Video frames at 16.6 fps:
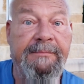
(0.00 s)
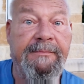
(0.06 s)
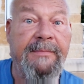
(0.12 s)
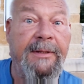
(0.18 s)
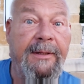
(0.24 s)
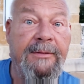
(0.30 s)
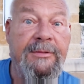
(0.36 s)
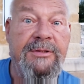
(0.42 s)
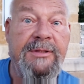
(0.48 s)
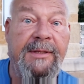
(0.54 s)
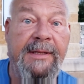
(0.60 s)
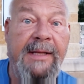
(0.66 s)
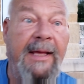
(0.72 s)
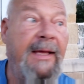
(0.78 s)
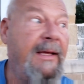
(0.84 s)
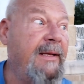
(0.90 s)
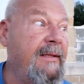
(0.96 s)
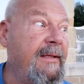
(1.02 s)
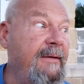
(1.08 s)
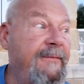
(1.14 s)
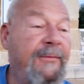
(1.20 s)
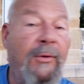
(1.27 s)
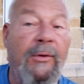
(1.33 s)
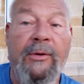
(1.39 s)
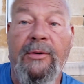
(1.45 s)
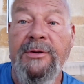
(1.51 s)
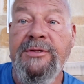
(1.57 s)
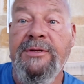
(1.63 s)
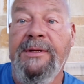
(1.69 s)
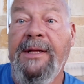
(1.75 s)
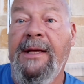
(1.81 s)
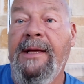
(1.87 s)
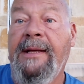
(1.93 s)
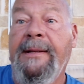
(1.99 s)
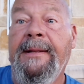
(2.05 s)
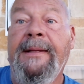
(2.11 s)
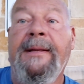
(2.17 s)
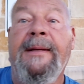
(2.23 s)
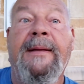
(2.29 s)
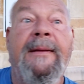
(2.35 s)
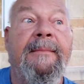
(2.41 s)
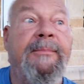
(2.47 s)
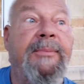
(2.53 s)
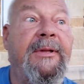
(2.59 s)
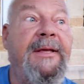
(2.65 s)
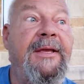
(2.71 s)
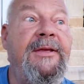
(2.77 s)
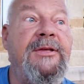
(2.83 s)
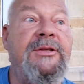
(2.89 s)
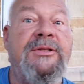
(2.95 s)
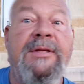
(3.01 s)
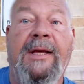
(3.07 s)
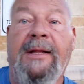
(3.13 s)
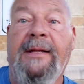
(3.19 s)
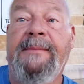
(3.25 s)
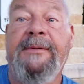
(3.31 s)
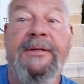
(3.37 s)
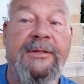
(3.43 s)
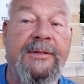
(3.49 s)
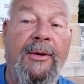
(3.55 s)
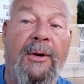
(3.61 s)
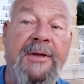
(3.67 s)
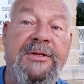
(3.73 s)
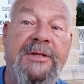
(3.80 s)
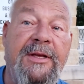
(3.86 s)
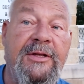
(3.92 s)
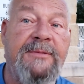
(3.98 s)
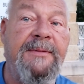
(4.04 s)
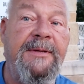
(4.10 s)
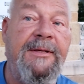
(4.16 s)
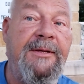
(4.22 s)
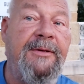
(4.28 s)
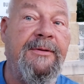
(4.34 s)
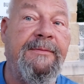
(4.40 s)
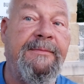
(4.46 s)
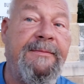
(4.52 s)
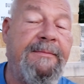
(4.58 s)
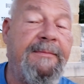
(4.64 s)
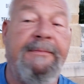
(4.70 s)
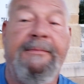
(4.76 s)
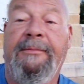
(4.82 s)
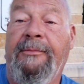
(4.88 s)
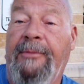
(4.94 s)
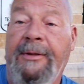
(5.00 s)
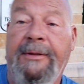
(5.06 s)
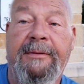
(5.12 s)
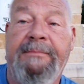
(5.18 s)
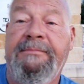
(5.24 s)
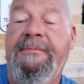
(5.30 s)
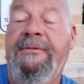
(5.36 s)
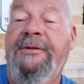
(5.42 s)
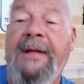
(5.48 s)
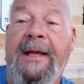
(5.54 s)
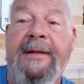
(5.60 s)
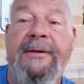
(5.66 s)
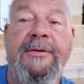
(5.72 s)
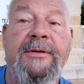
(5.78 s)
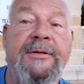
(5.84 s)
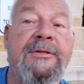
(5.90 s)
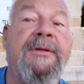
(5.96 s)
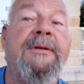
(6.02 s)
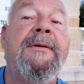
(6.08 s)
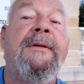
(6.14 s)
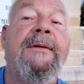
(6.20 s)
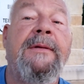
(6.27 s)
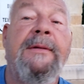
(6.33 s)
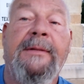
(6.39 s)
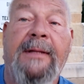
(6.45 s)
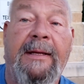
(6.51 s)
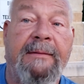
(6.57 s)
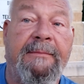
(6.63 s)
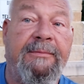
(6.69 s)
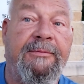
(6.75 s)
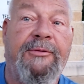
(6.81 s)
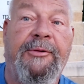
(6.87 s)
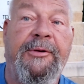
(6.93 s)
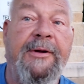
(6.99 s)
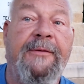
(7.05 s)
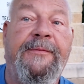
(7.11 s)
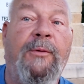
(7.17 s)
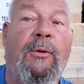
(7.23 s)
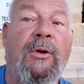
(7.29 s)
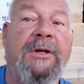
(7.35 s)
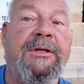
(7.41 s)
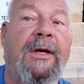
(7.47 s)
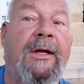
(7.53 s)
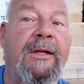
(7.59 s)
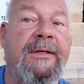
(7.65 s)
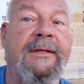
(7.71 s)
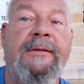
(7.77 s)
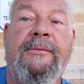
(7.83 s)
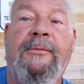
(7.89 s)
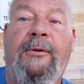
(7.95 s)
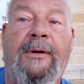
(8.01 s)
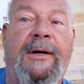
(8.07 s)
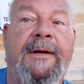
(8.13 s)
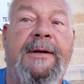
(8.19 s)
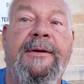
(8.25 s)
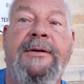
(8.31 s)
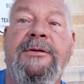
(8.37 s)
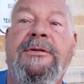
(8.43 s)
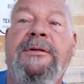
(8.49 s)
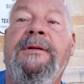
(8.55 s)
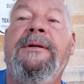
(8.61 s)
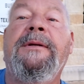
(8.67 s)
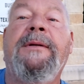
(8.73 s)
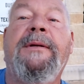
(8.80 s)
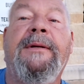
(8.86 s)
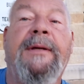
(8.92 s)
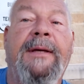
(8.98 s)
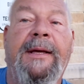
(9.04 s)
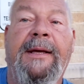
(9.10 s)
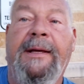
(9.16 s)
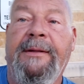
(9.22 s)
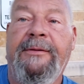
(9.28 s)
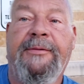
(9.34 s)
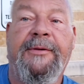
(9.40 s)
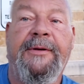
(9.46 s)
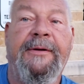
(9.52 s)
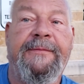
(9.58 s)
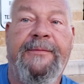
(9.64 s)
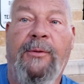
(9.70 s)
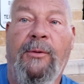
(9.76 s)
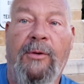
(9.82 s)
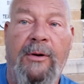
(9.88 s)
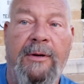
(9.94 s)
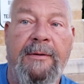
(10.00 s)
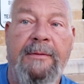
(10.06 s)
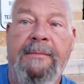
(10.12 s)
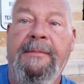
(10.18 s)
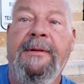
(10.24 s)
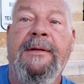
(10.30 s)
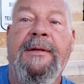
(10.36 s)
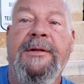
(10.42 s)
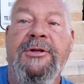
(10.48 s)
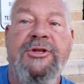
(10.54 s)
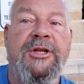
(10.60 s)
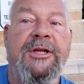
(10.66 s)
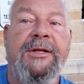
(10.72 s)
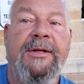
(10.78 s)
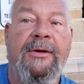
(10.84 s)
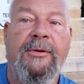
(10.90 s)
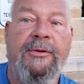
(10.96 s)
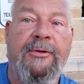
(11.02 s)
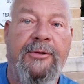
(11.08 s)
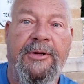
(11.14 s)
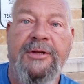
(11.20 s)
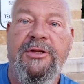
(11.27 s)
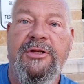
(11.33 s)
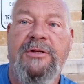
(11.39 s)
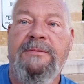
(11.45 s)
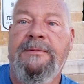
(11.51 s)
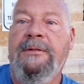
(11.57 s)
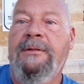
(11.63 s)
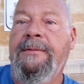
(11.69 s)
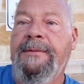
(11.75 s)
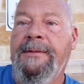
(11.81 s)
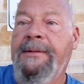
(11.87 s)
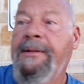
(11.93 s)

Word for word: you know, sedan, I think four door sedan, please tell him because he always gives me you one standard is like three or four Culligan waters and three or four Cheeto crisps.